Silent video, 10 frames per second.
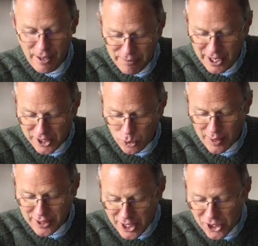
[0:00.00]
Verse
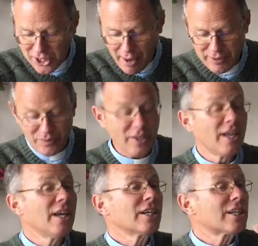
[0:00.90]
27.
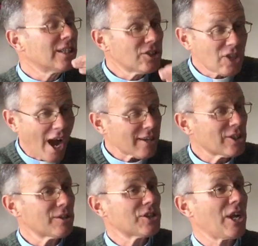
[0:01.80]
Conduct
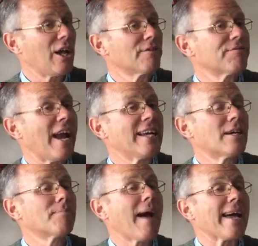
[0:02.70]
yourself in
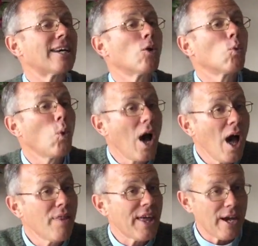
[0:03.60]
a manner
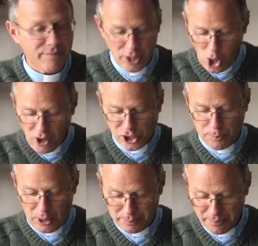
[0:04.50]
worthy of the
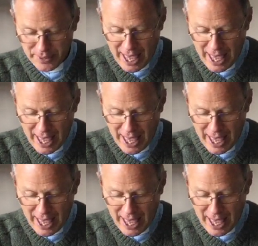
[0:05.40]
gospel.